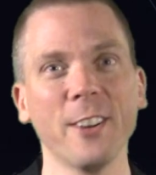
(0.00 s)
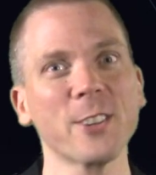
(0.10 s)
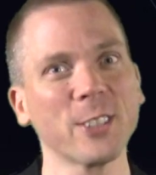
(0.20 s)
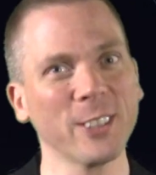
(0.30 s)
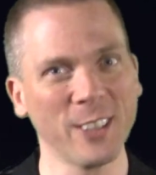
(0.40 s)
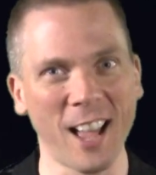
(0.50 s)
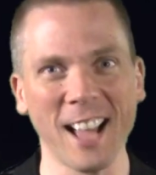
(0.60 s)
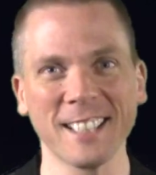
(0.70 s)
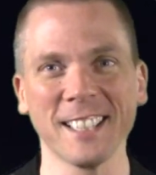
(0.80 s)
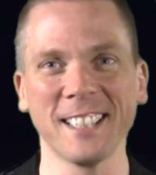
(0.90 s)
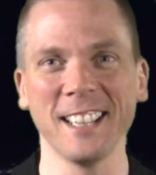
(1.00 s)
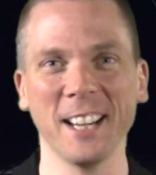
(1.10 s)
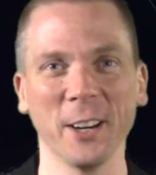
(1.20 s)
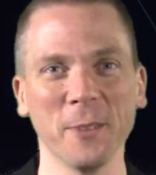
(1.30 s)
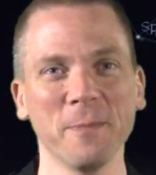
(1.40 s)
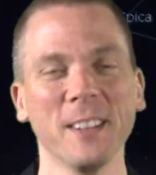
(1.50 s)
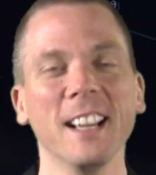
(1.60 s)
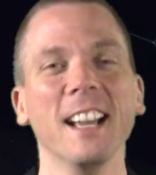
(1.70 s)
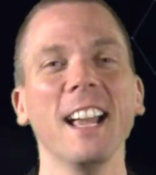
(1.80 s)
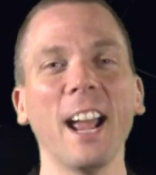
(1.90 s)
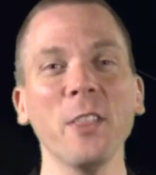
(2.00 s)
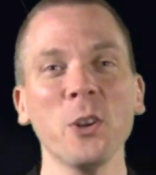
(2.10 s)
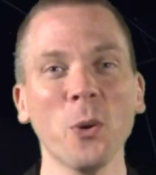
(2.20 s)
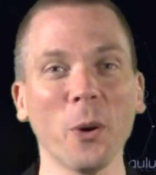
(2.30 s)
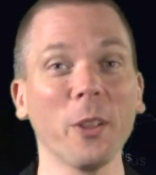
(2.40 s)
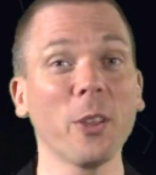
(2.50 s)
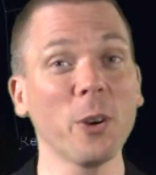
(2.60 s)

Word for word: there's a lot to see here. In the north,